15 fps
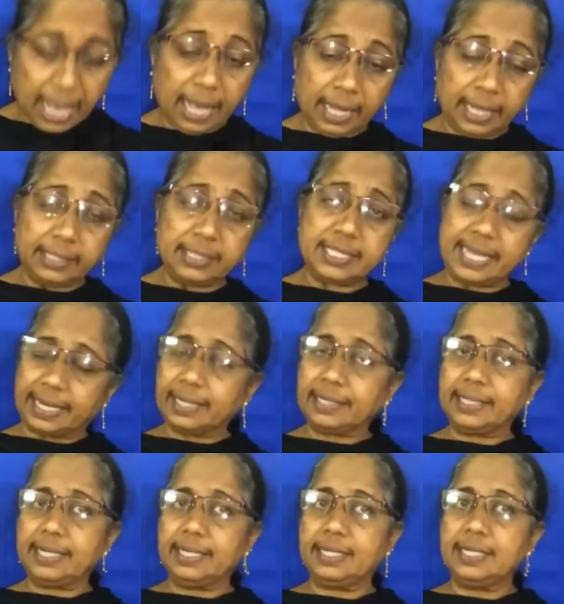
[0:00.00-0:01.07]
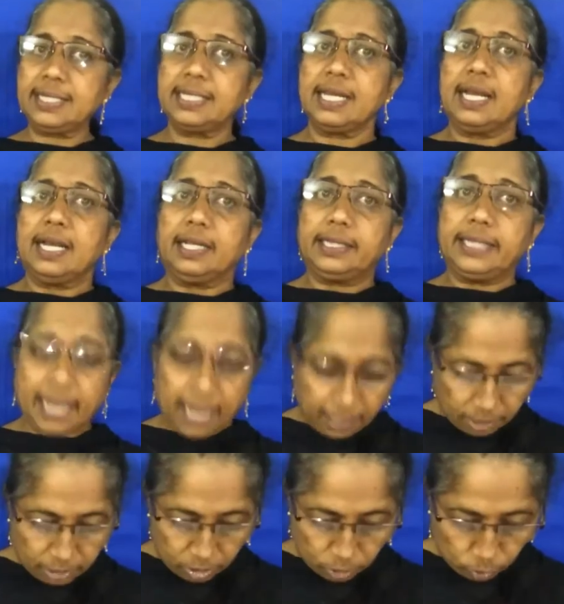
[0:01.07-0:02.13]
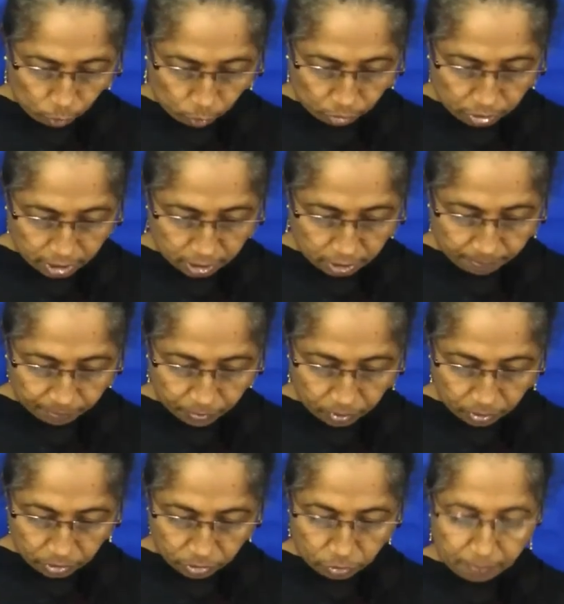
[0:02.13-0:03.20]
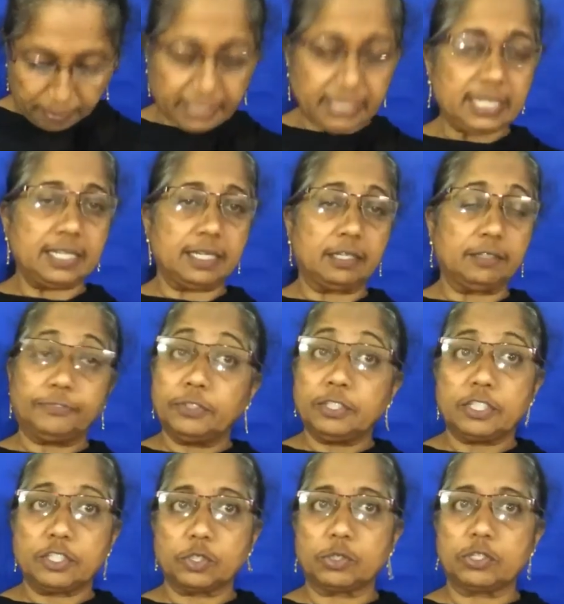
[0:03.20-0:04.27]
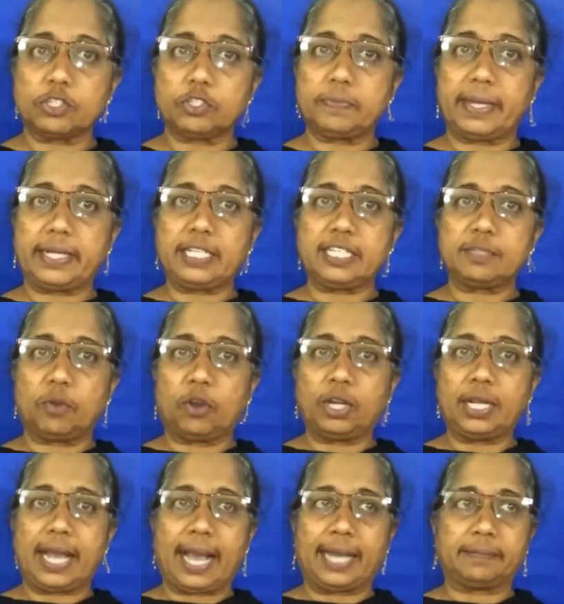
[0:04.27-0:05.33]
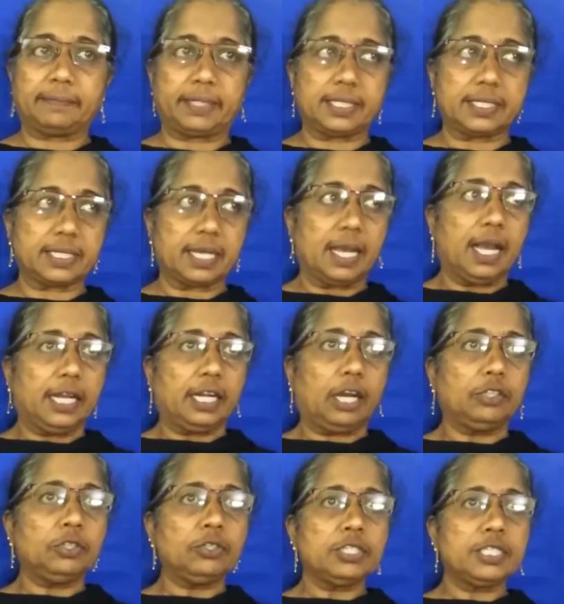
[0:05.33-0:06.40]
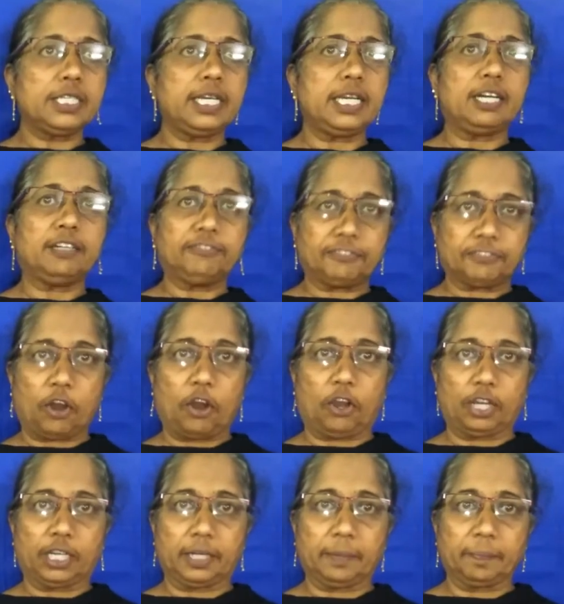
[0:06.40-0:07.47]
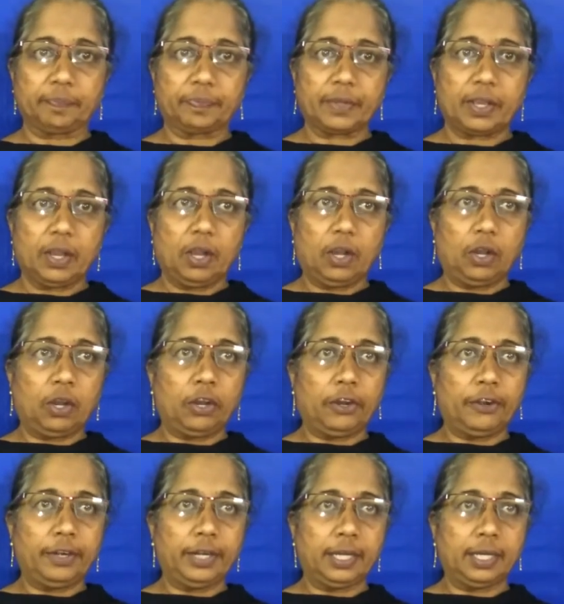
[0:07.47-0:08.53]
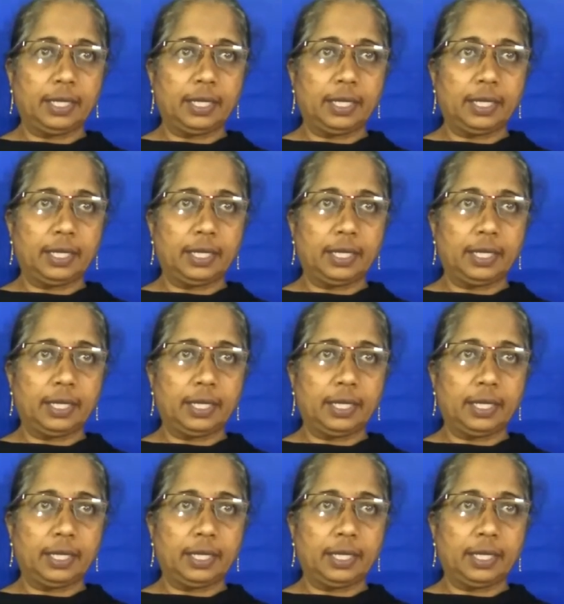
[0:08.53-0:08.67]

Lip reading: And second thing is they are a source to many, food source to many small animals. Now you see a frog or